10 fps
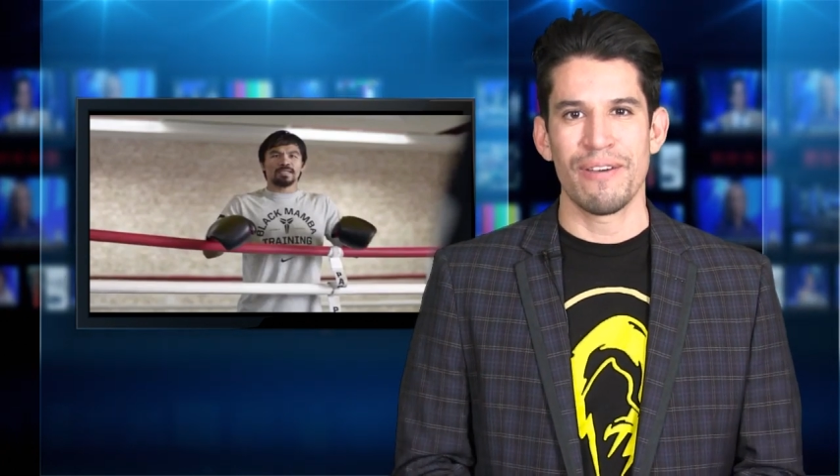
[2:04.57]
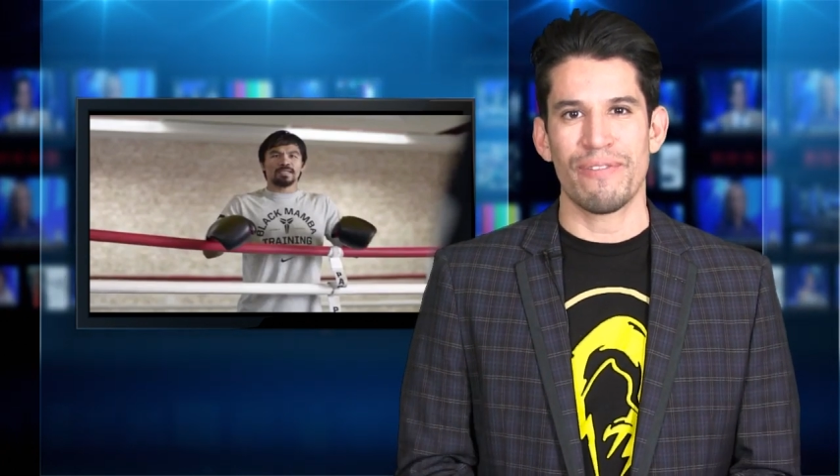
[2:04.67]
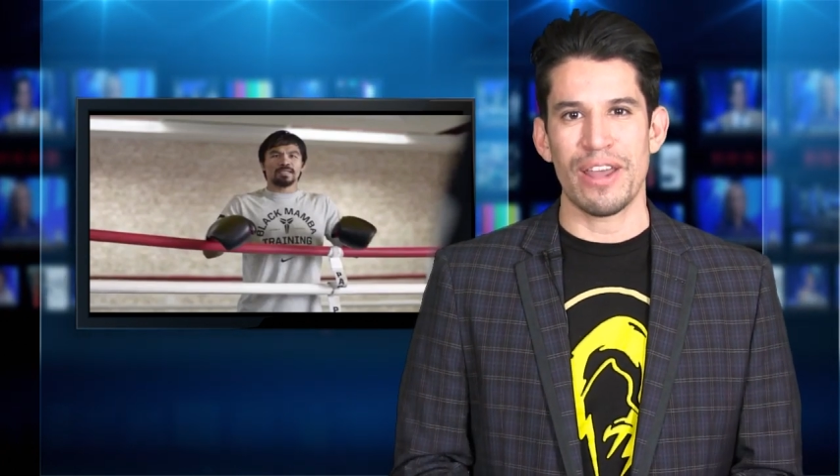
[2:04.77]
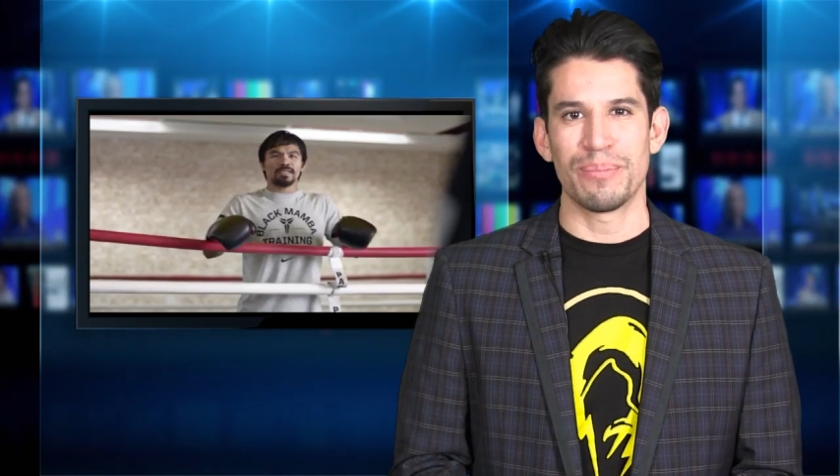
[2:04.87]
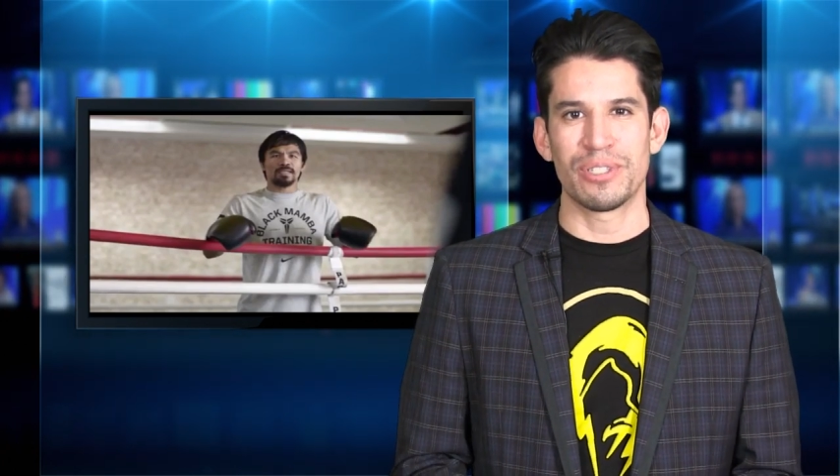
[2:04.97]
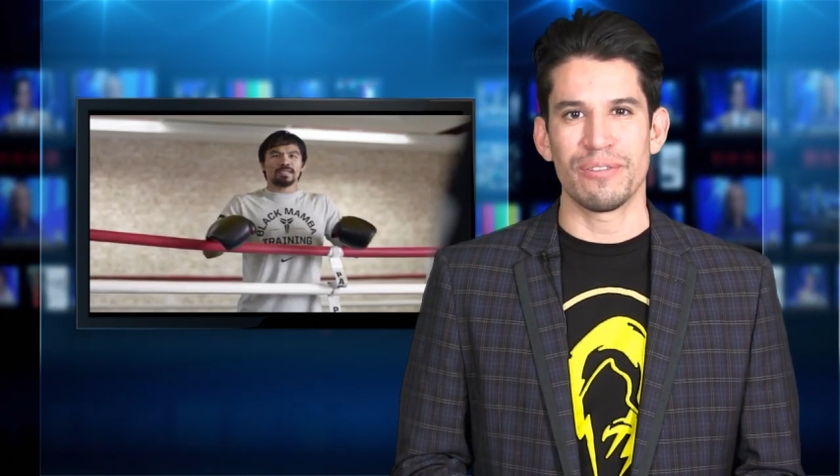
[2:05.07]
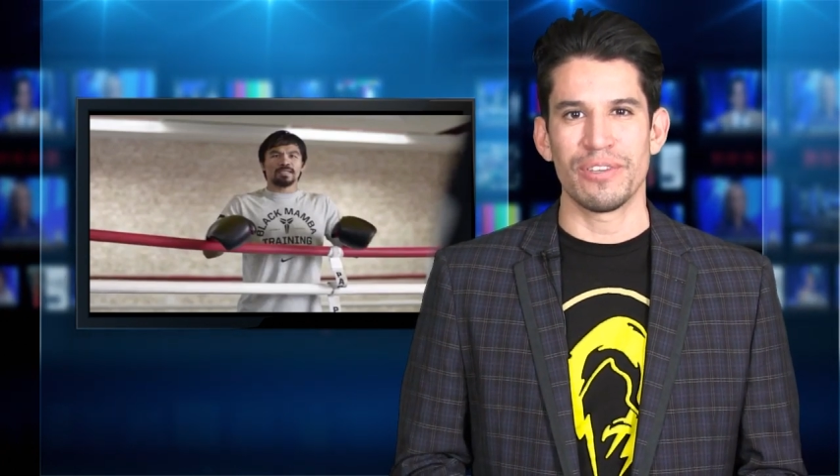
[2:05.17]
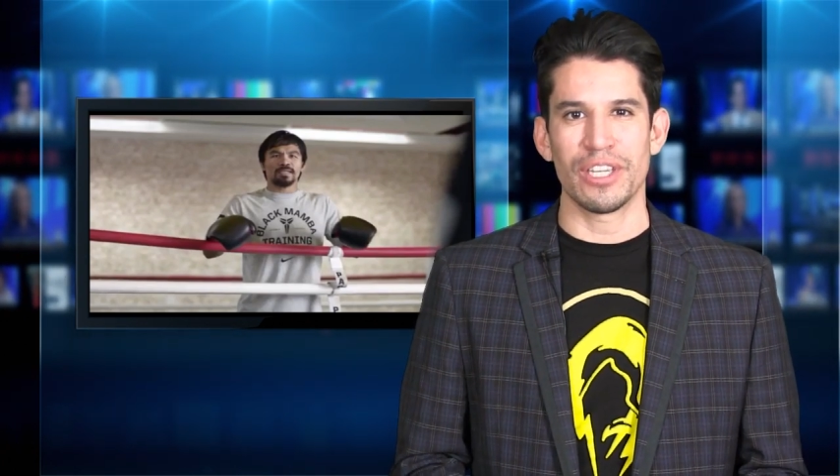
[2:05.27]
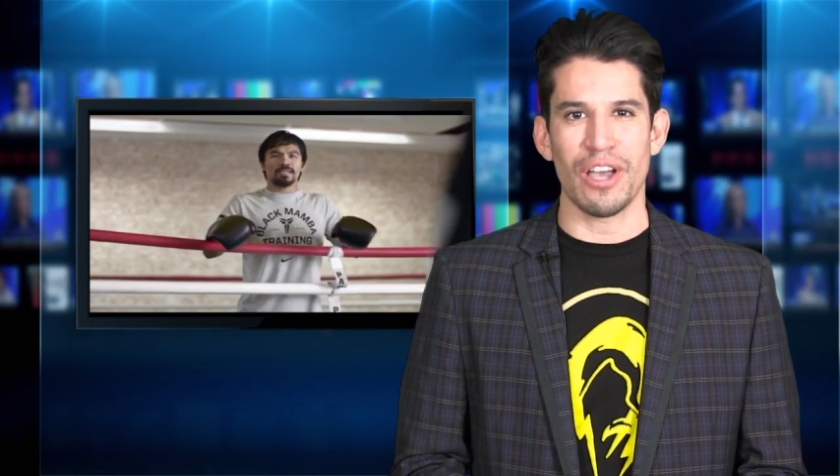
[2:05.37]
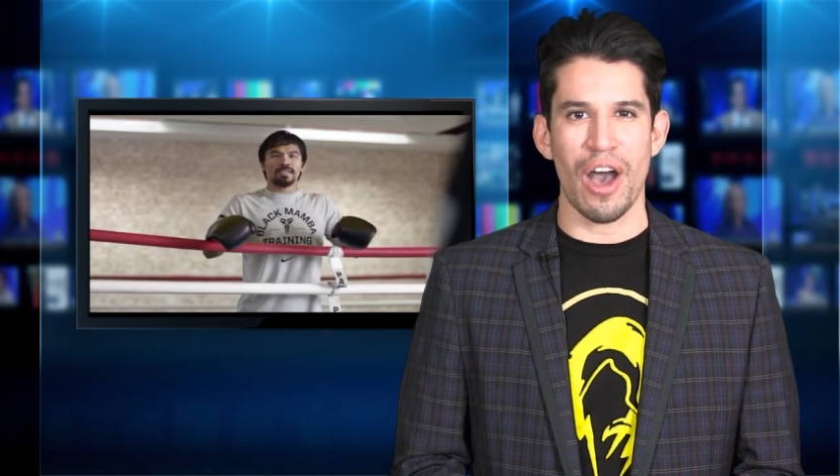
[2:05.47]
Fight Hub
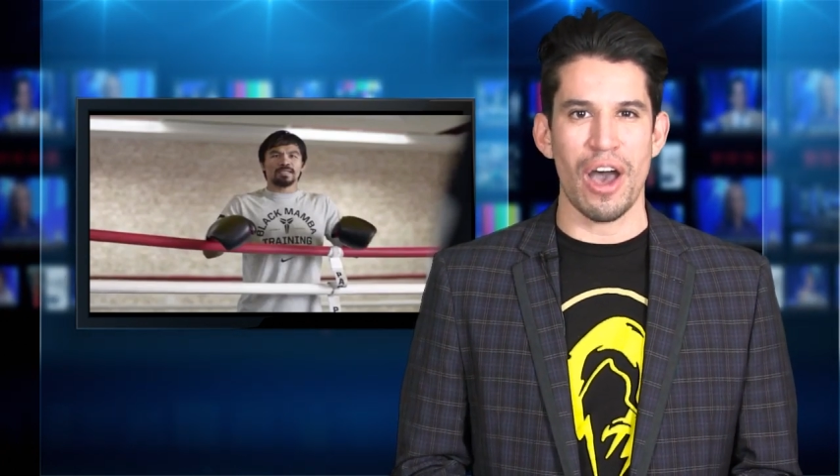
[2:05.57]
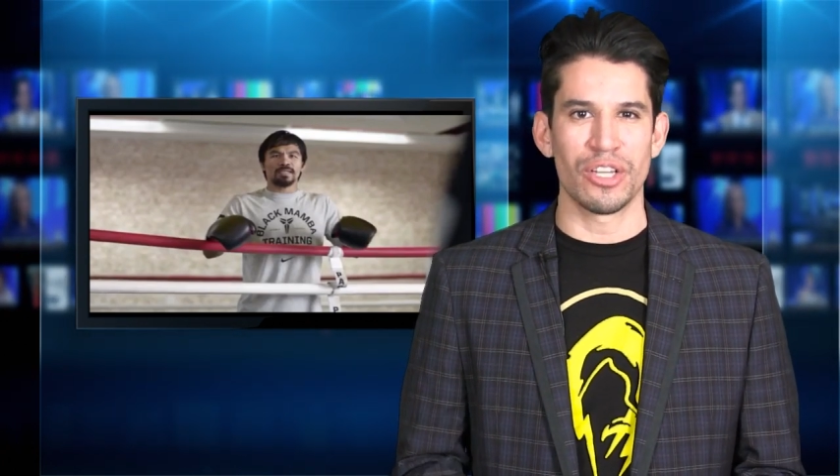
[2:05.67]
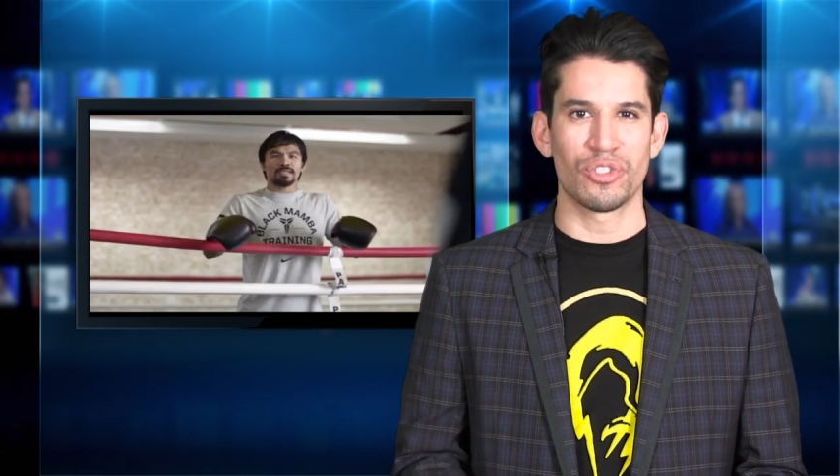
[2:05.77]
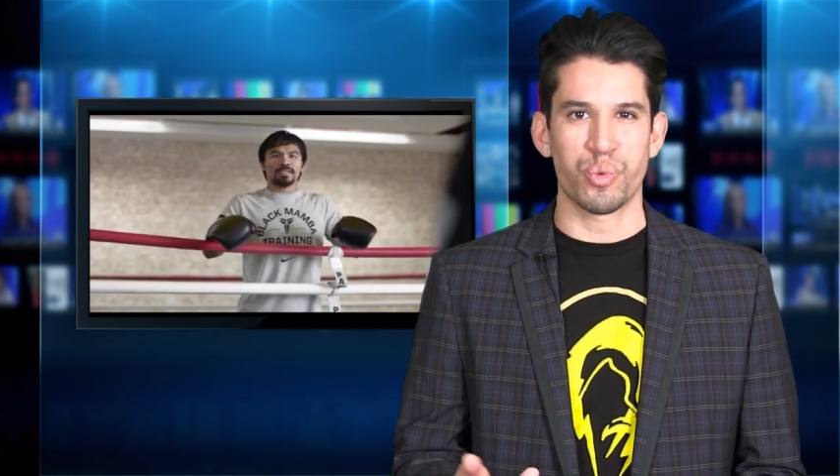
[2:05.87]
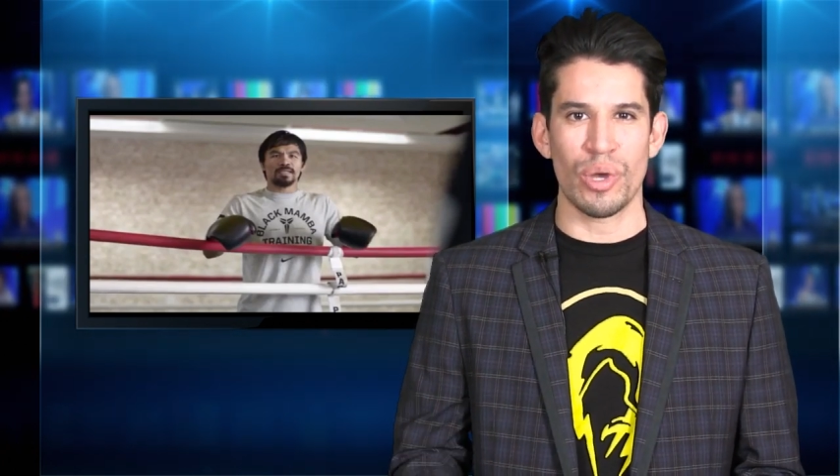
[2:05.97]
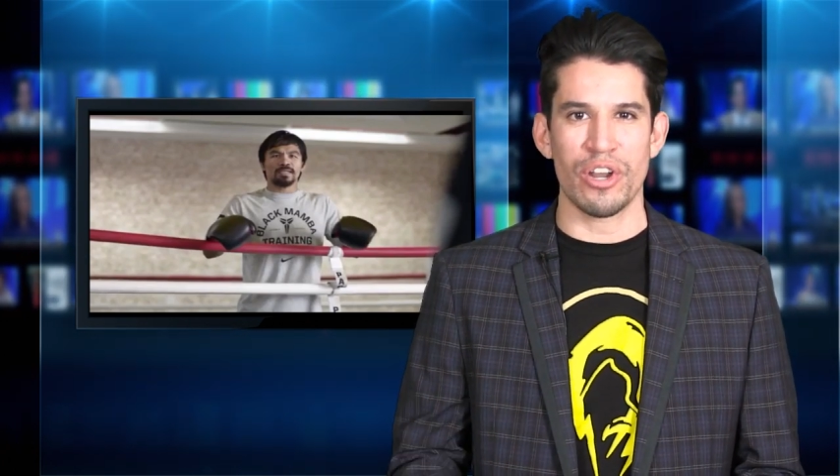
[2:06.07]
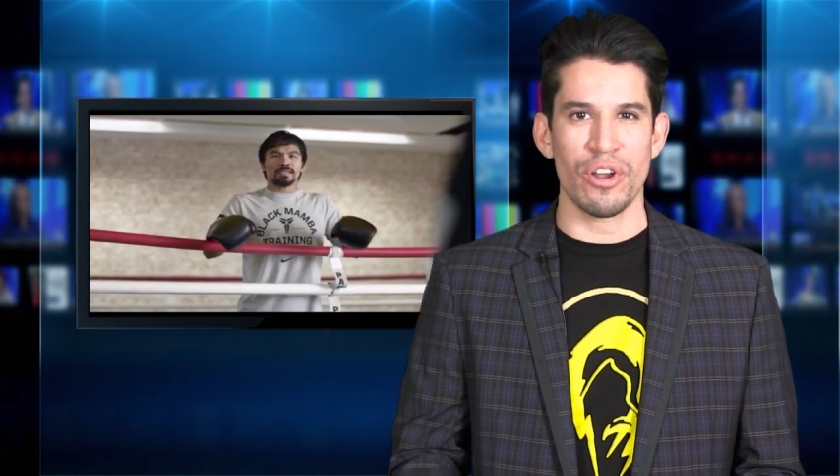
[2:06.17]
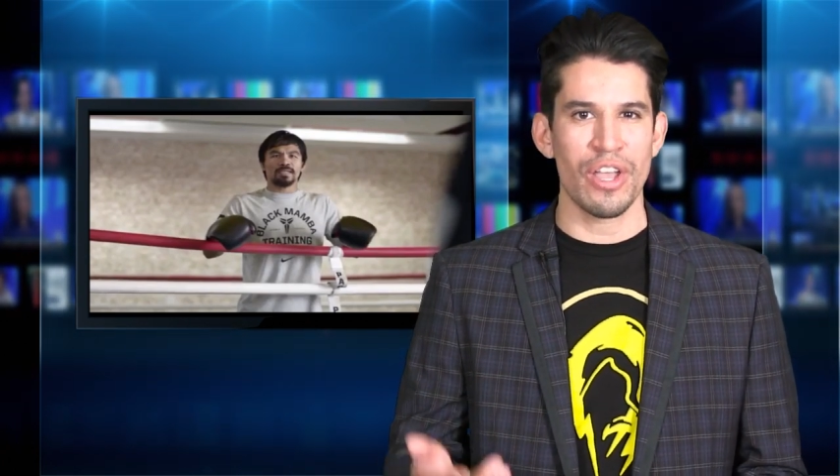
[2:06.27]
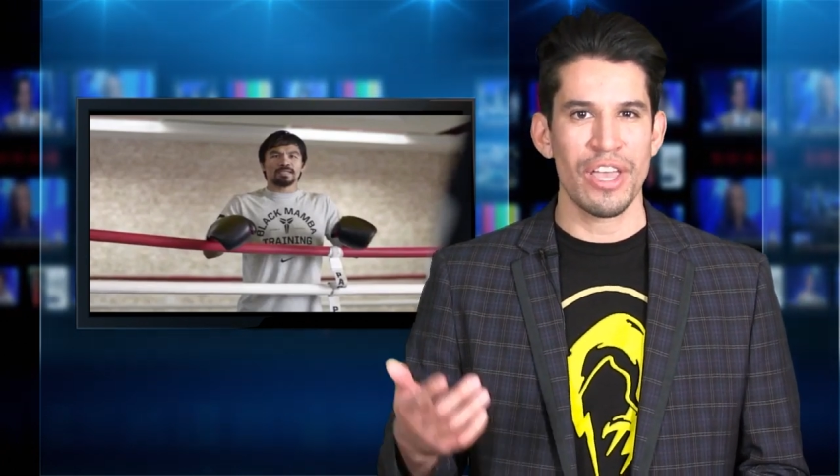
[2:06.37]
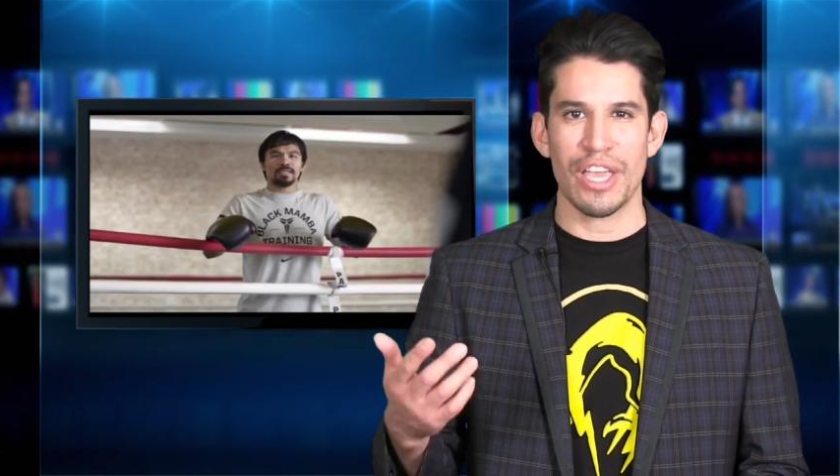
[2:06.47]
TV on
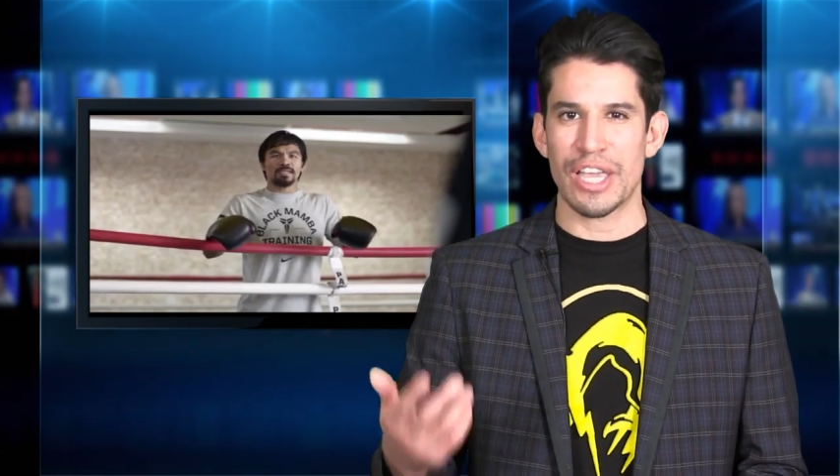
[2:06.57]
Twitter,